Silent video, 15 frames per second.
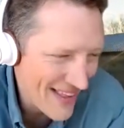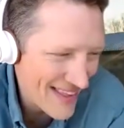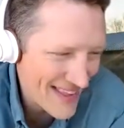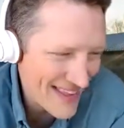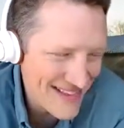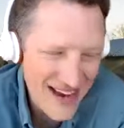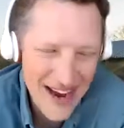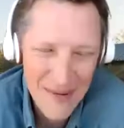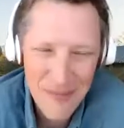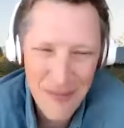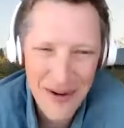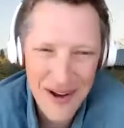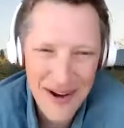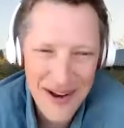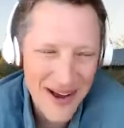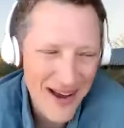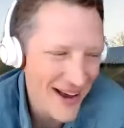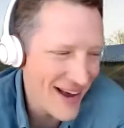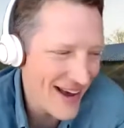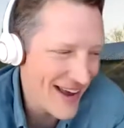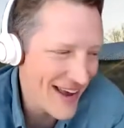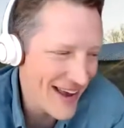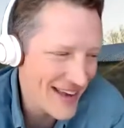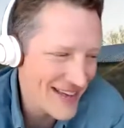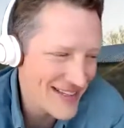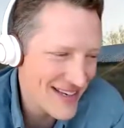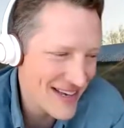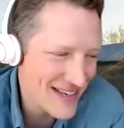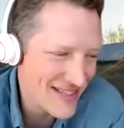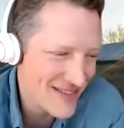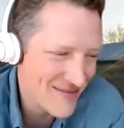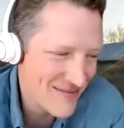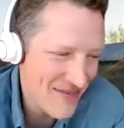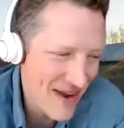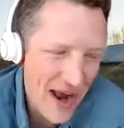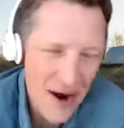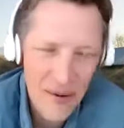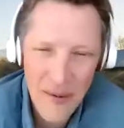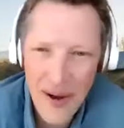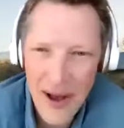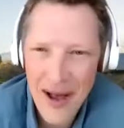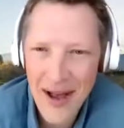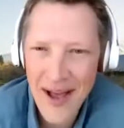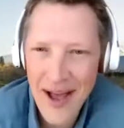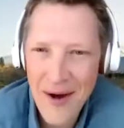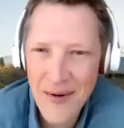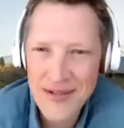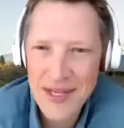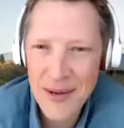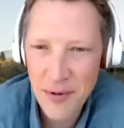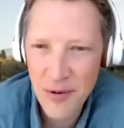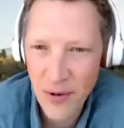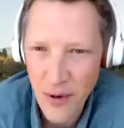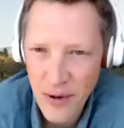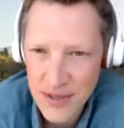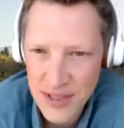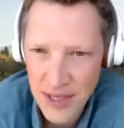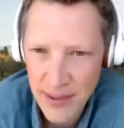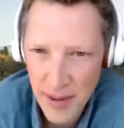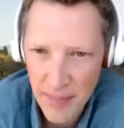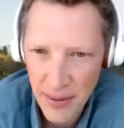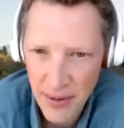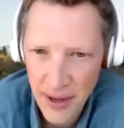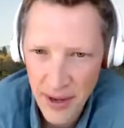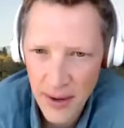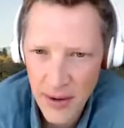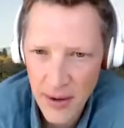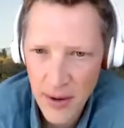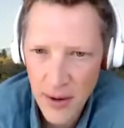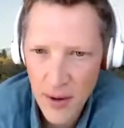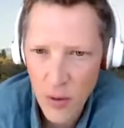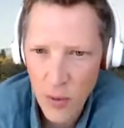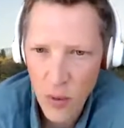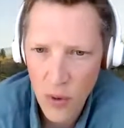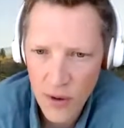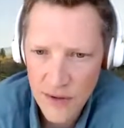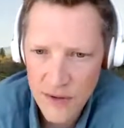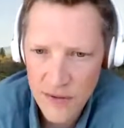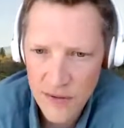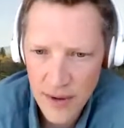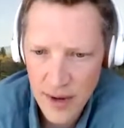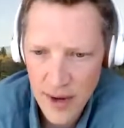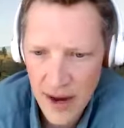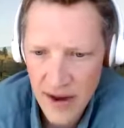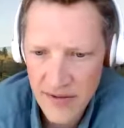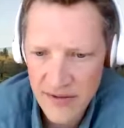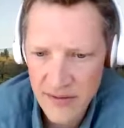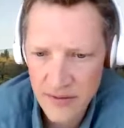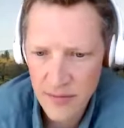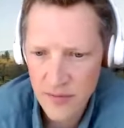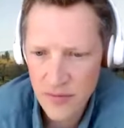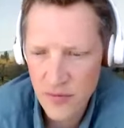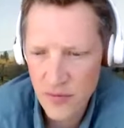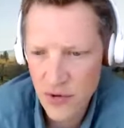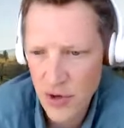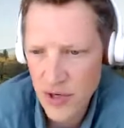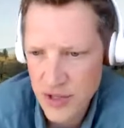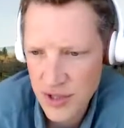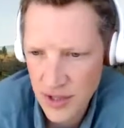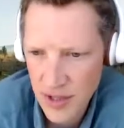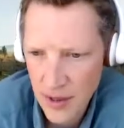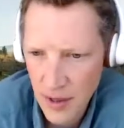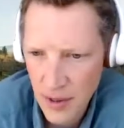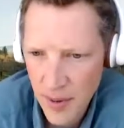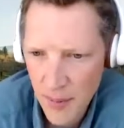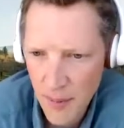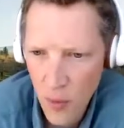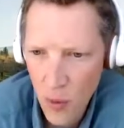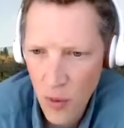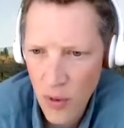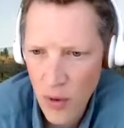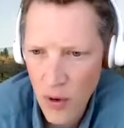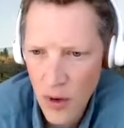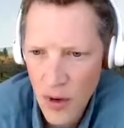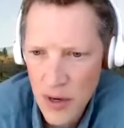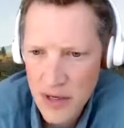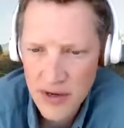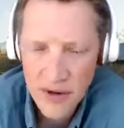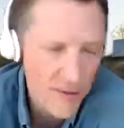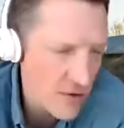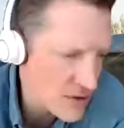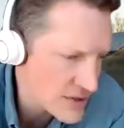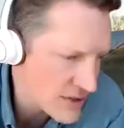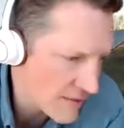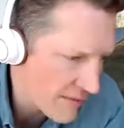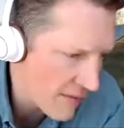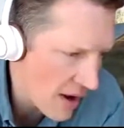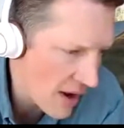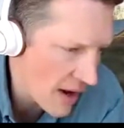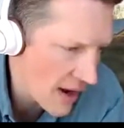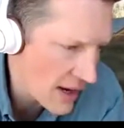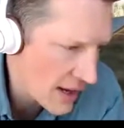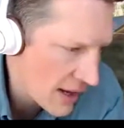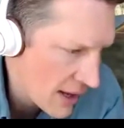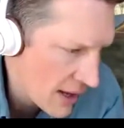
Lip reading: The top one is how a typical RCTP plan works. It has traditionally a little bit more diversified